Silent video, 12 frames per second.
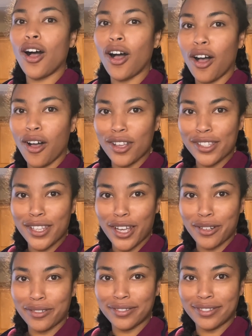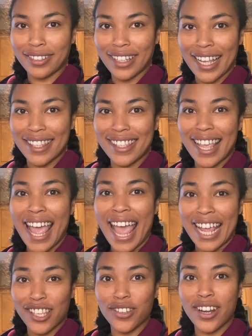Also, it's
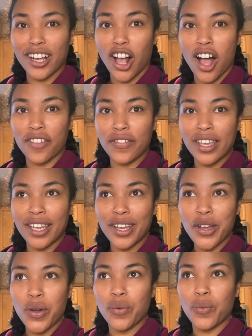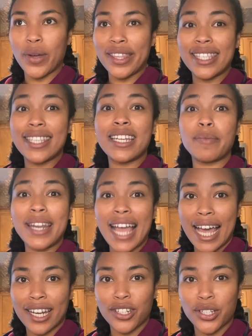hazelnut coffee with cinnamon
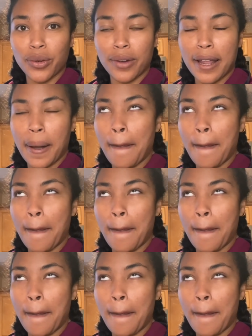added to it.